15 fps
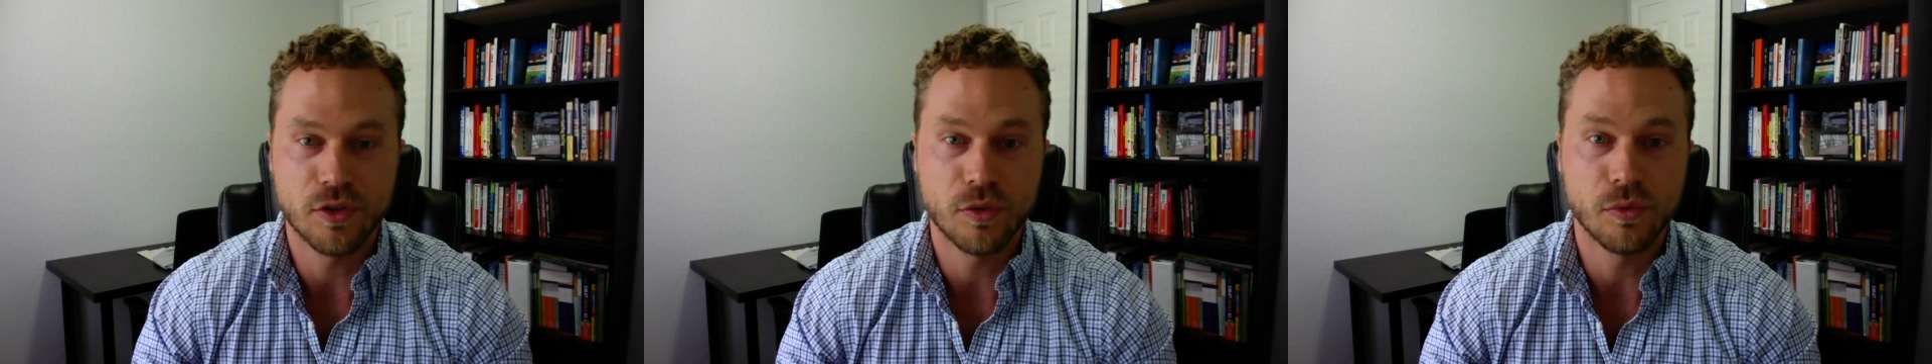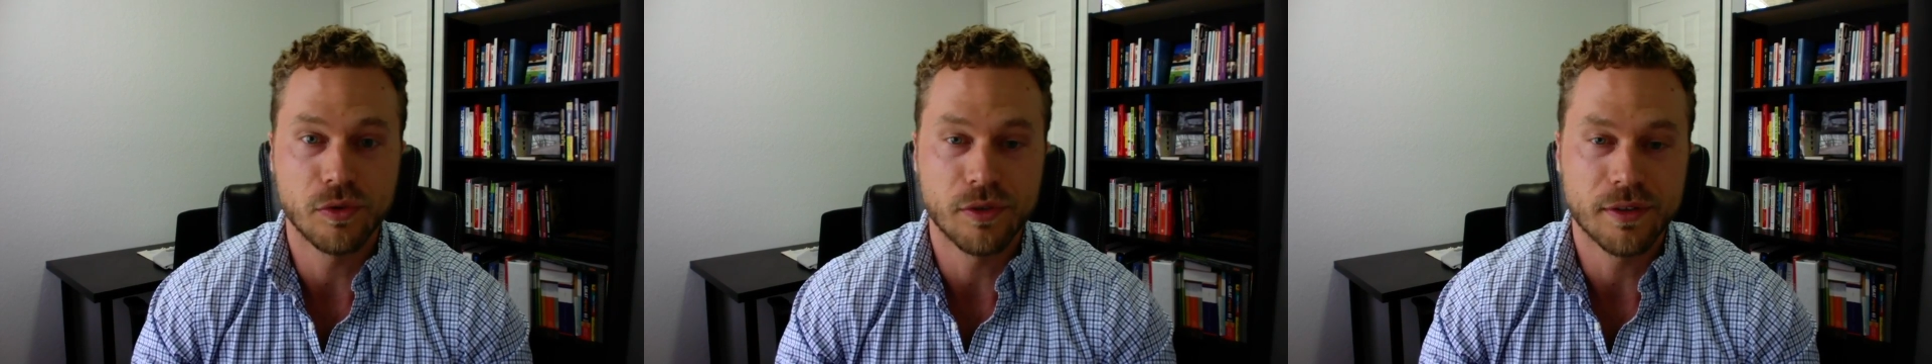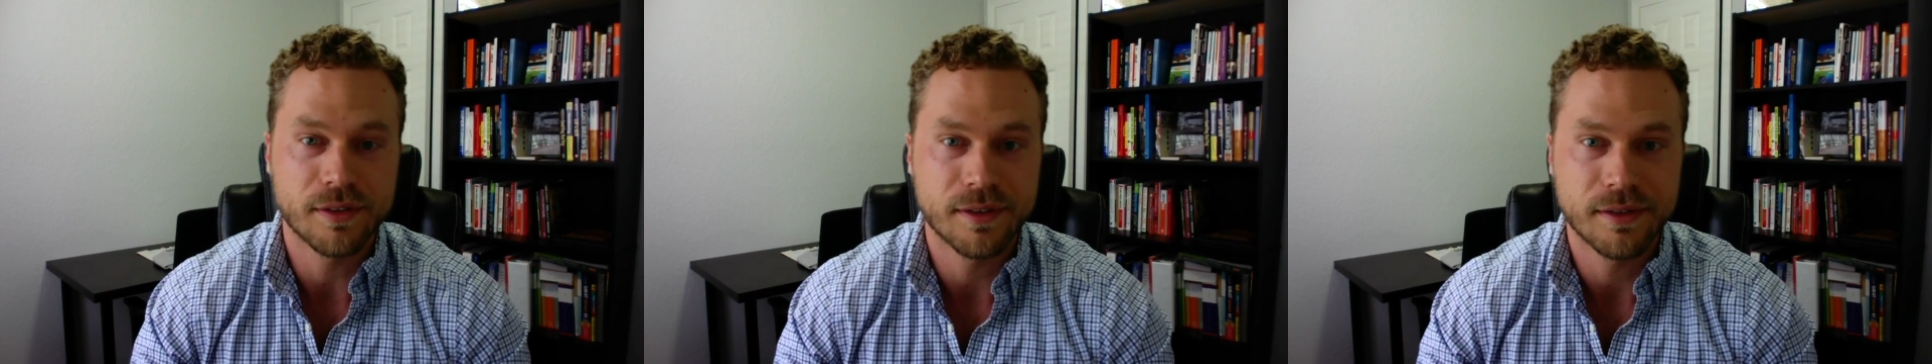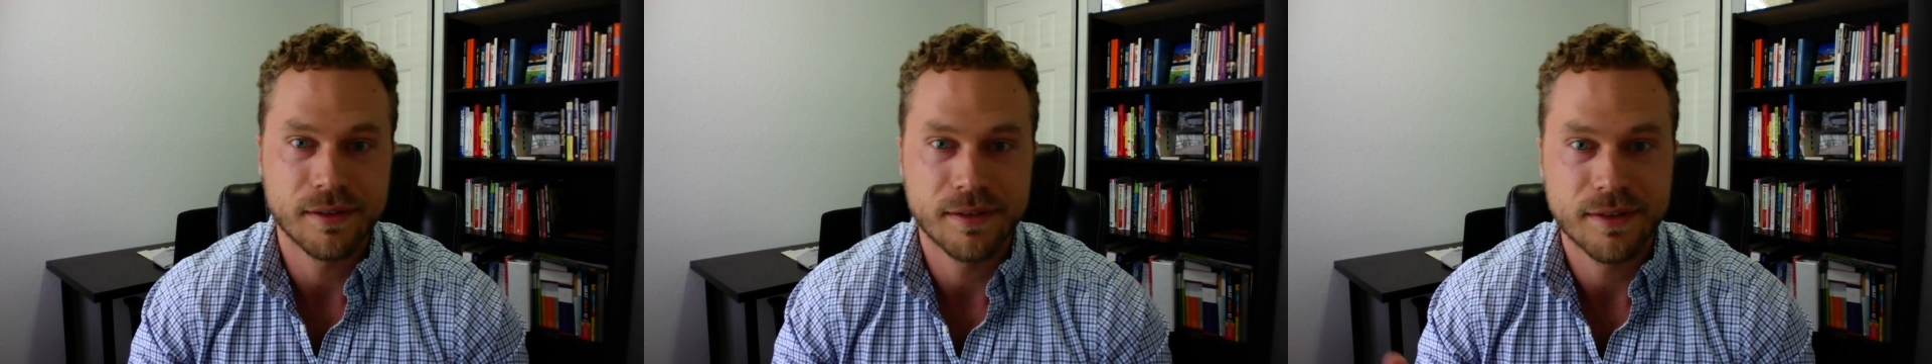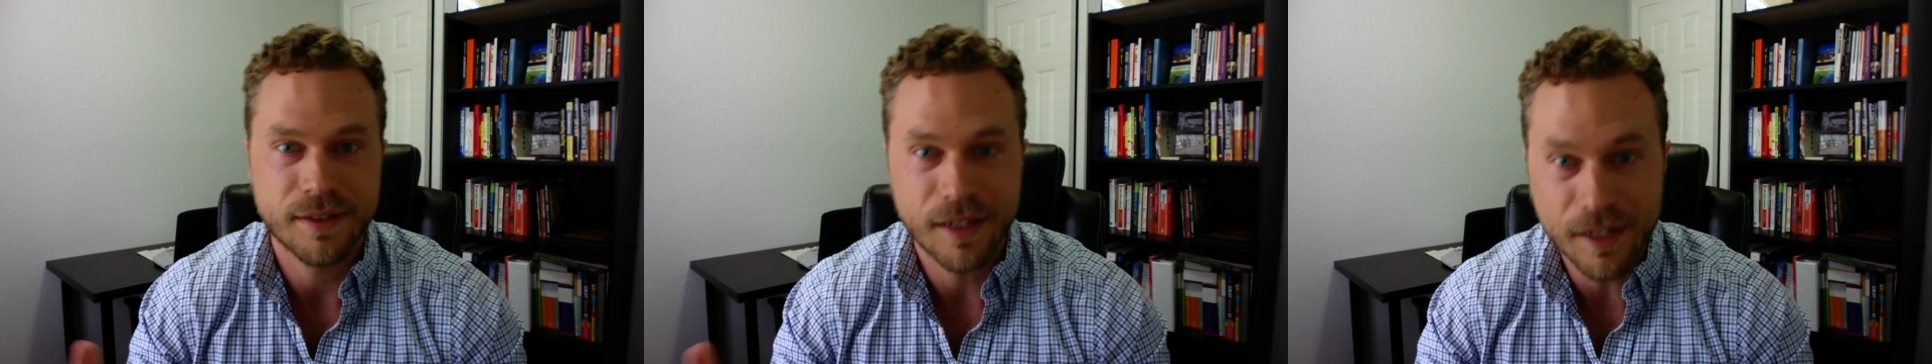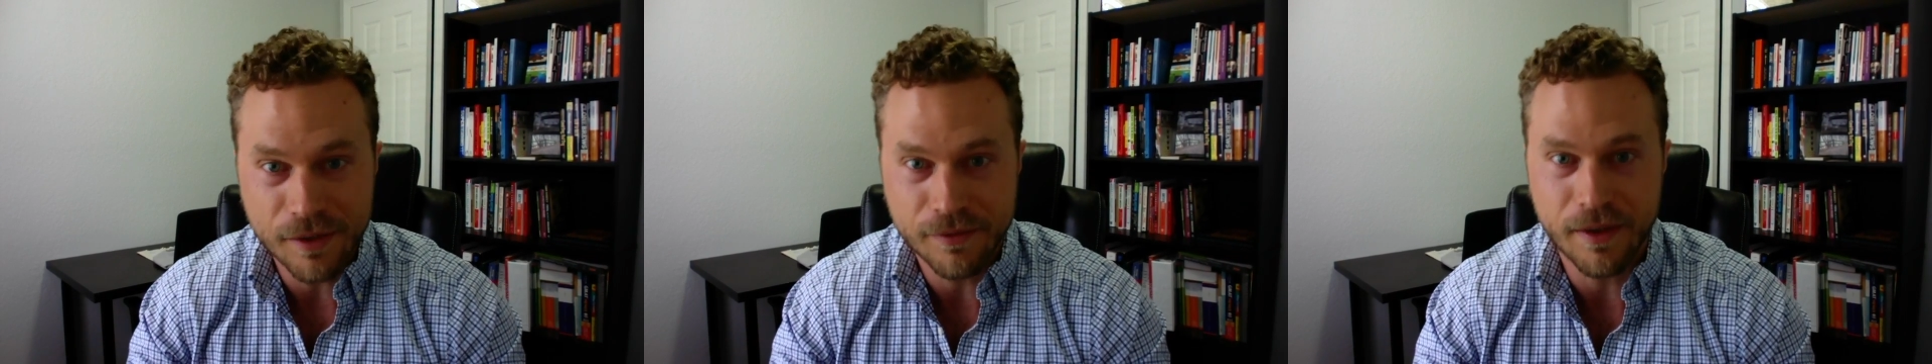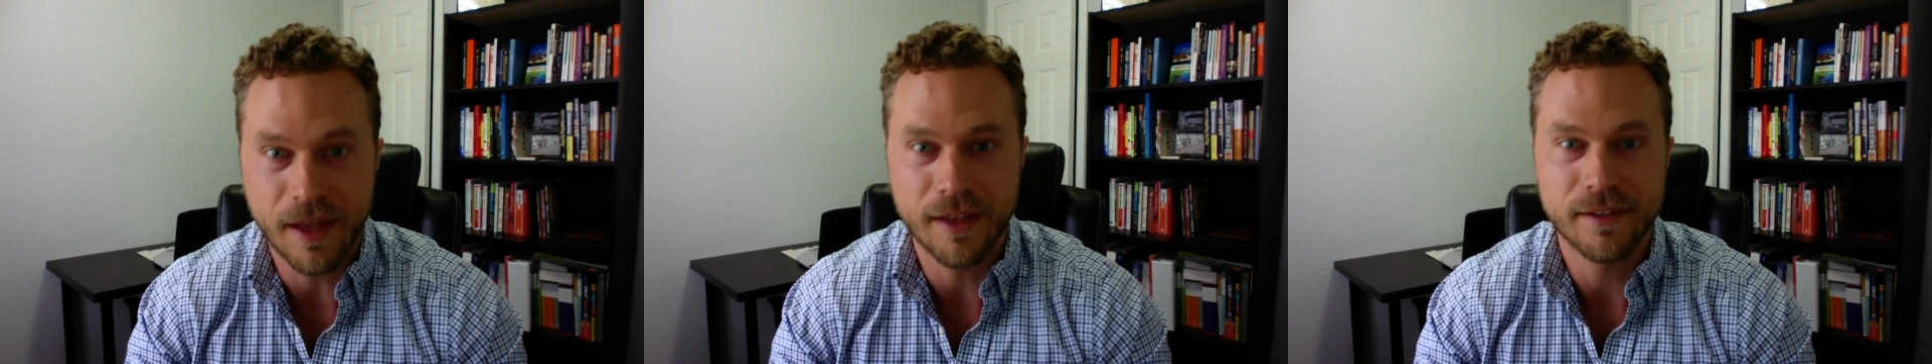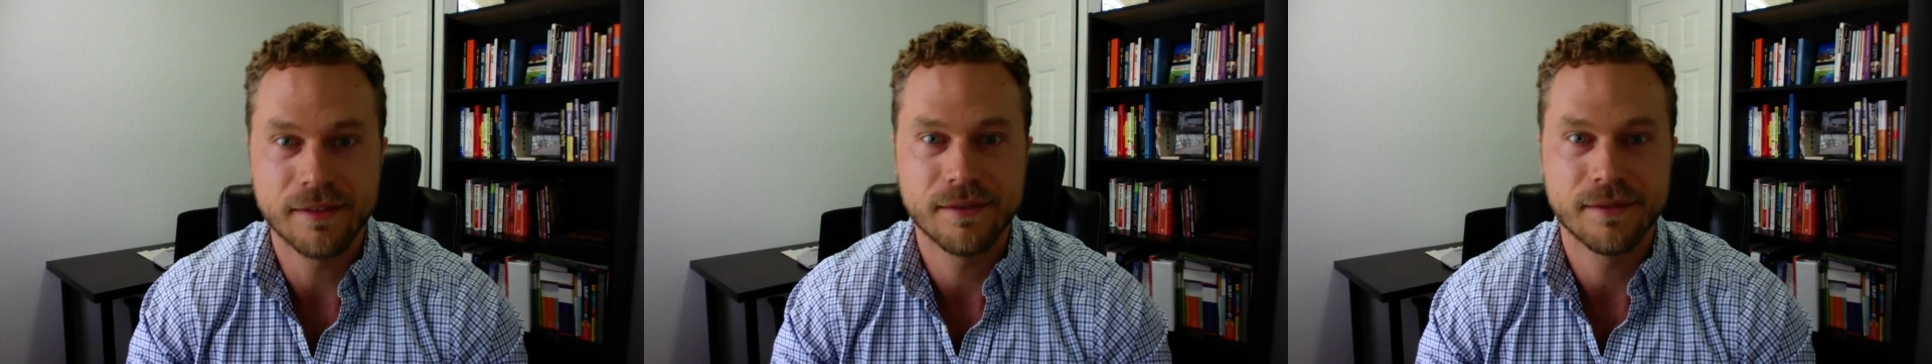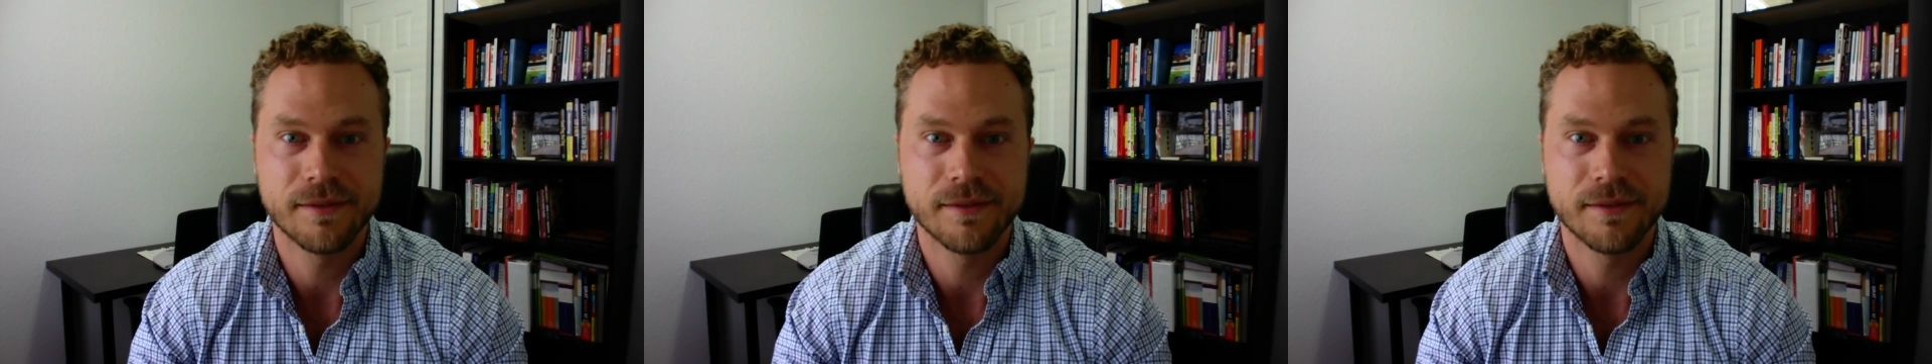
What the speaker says: you will look skinny fat.